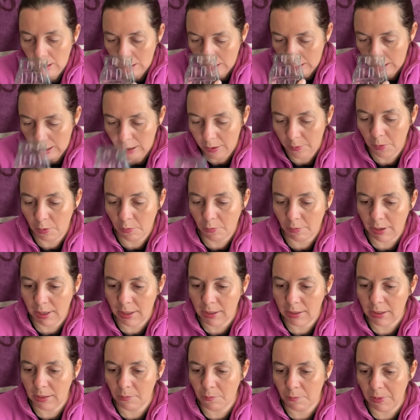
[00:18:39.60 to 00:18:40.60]
And the
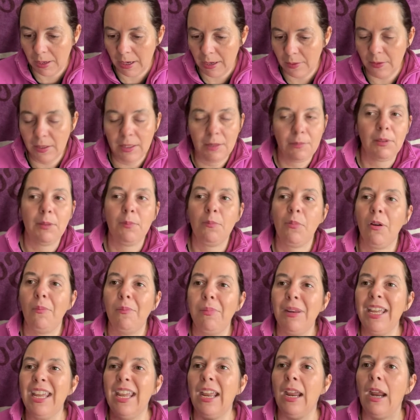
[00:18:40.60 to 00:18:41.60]
reason being, this was
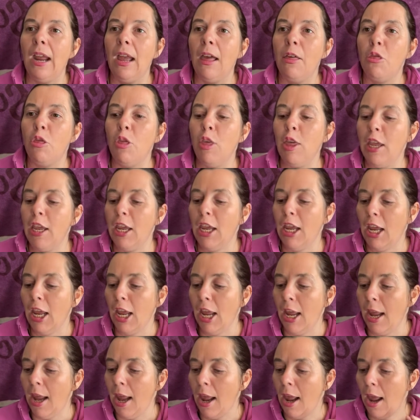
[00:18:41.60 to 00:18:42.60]
probably
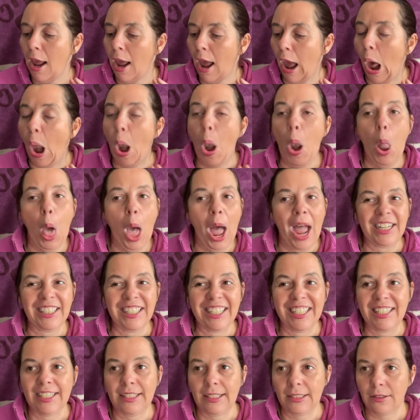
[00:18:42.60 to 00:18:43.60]
the
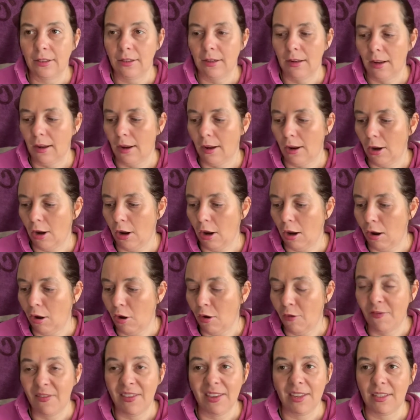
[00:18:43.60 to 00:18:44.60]
lightest
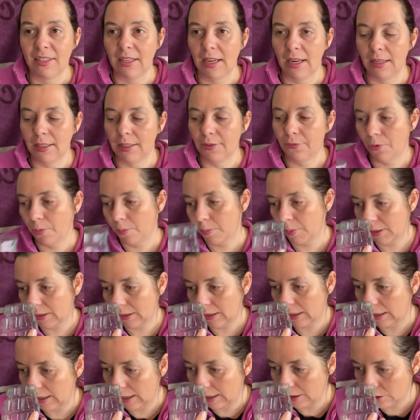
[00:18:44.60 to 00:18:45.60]
of the scents from this
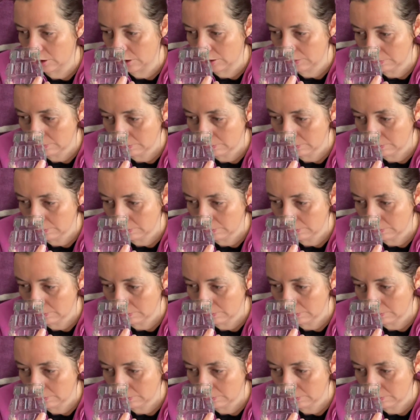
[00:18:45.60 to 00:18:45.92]
collection.